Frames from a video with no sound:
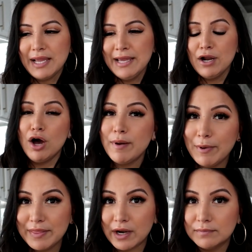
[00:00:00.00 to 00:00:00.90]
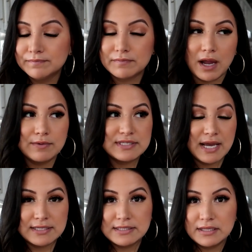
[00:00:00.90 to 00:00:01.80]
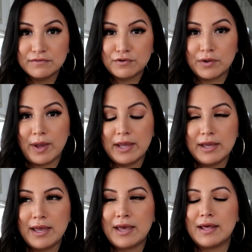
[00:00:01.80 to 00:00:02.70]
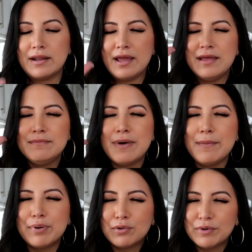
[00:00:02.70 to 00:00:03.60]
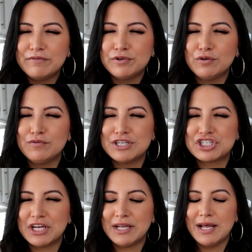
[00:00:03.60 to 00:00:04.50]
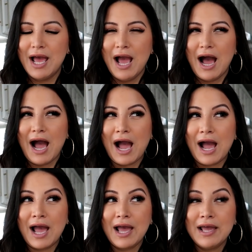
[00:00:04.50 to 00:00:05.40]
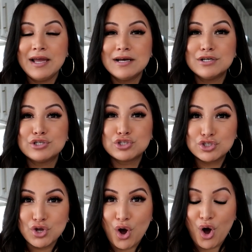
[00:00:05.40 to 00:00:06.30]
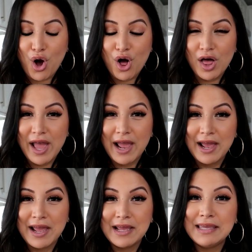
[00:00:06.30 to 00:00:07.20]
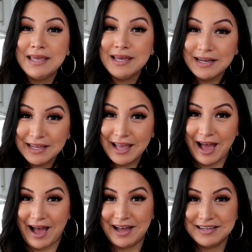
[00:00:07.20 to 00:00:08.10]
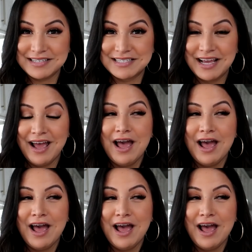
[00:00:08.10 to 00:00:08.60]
and on my way there, I was exiting the freeway and in my peripheral vision, I saw a kitty cat